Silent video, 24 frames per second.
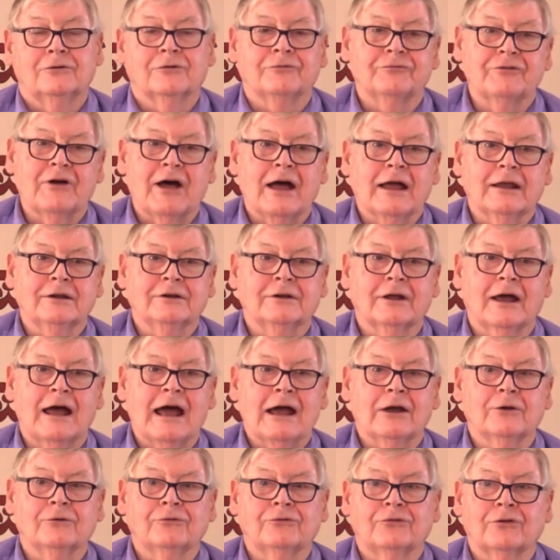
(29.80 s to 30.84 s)
to find a
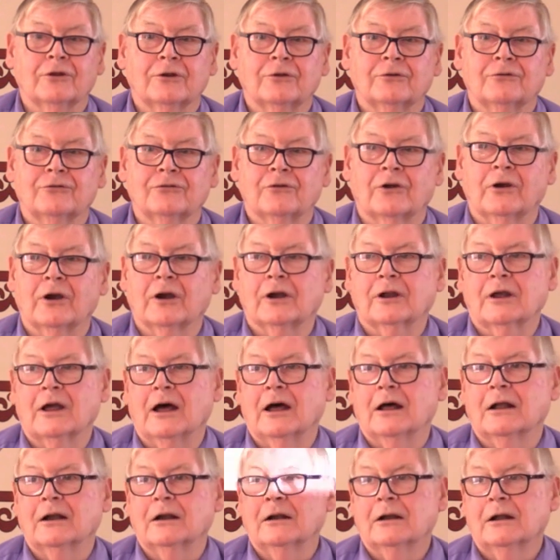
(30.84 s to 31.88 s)
house at
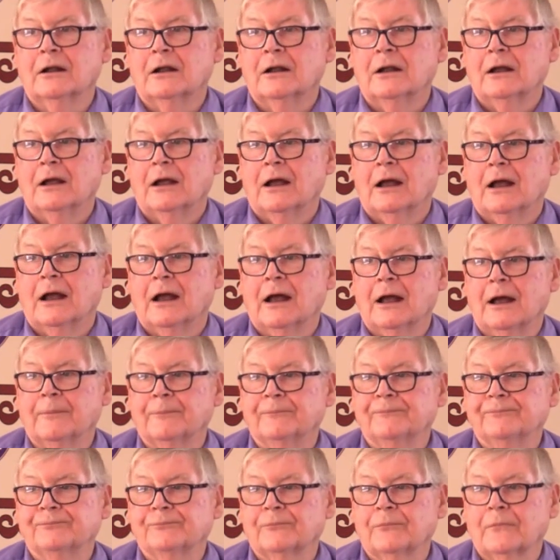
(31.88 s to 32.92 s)
Suratkal
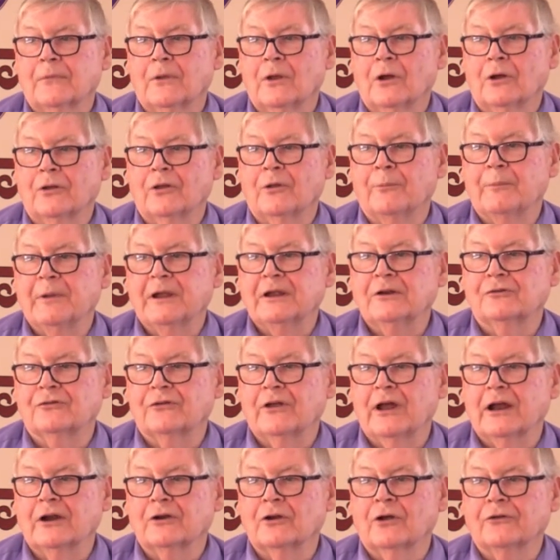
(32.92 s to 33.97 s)
on the beach
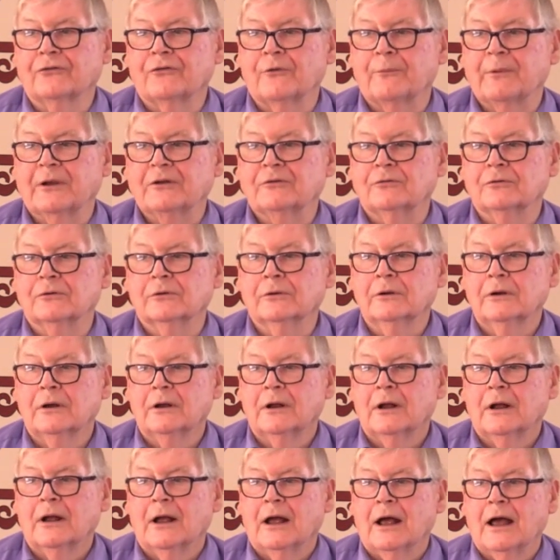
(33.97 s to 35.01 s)
there at Hosametu.
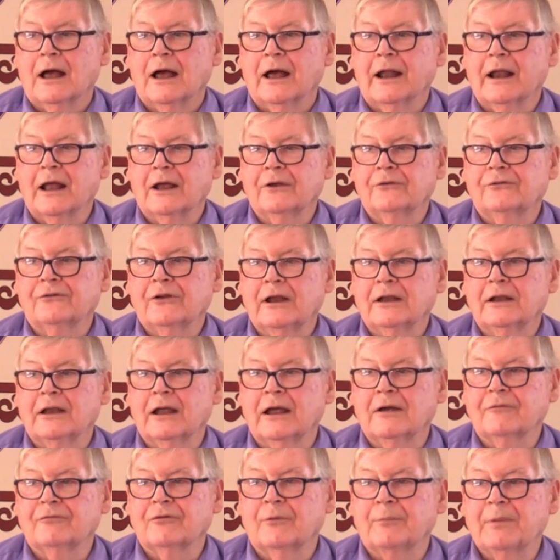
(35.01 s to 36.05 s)
And I stayed
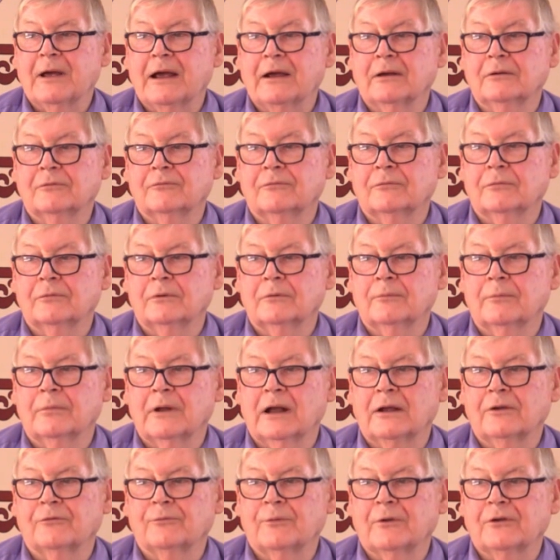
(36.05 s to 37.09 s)
there for about,
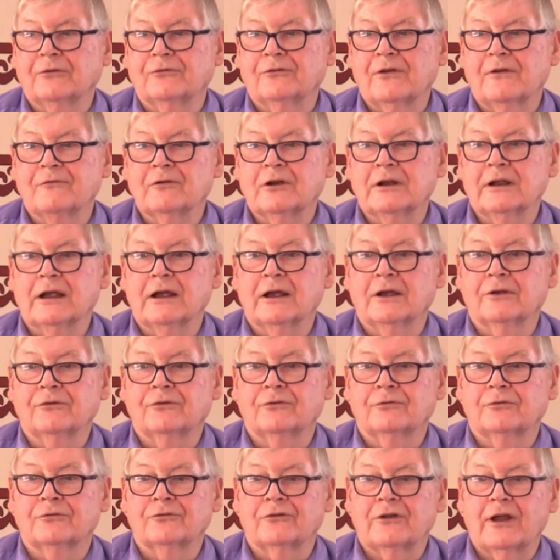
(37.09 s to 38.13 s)
I suppose, 7 years,
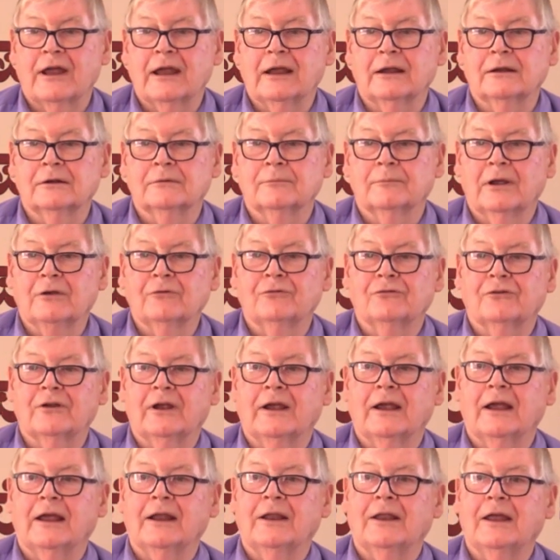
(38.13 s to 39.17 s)
staying
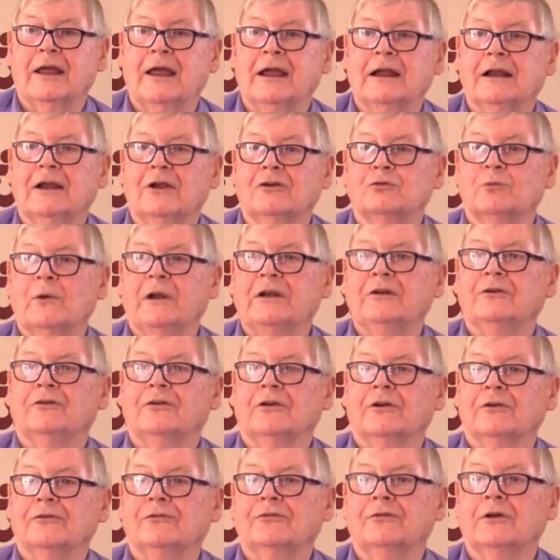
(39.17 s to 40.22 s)
mostly in the English
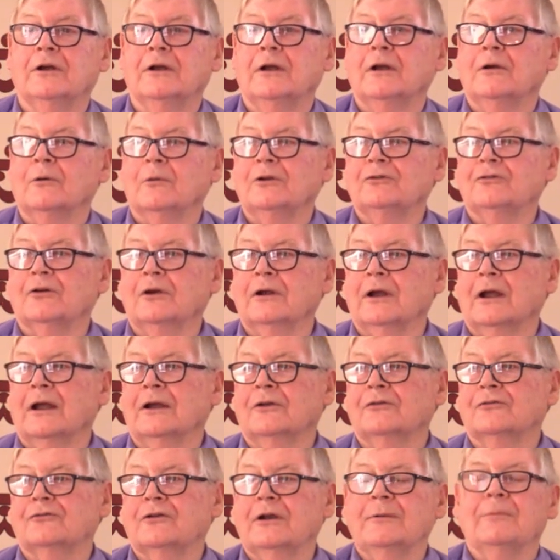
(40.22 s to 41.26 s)
winters, which are
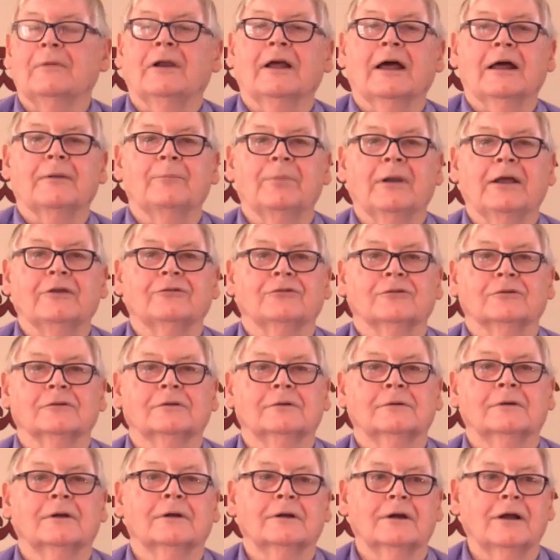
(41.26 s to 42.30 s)
extremely unpleasant,
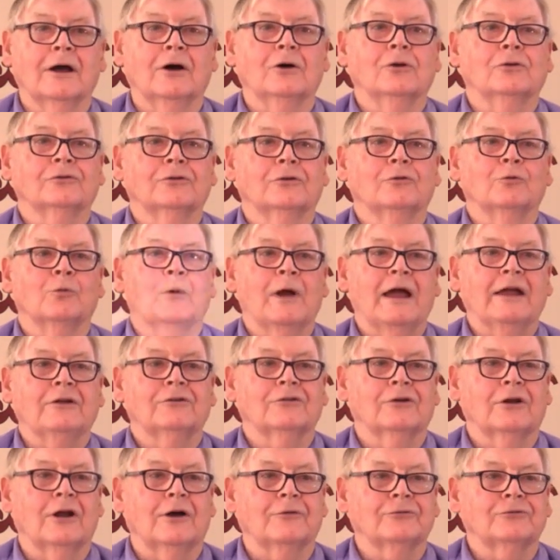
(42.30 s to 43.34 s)
cold and wet
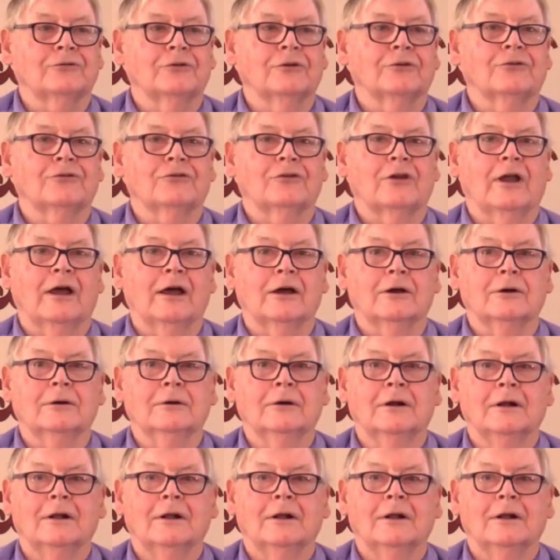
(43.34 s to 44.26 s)
and often snow,